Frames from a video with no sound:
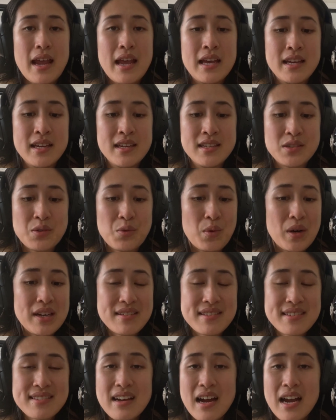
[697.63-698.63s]
And
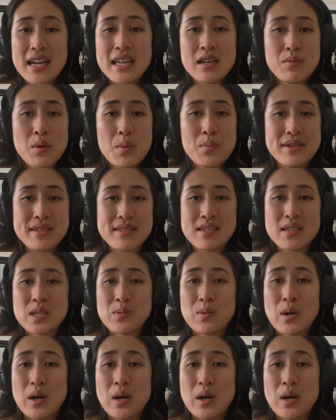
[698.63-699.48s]
while starting up a business,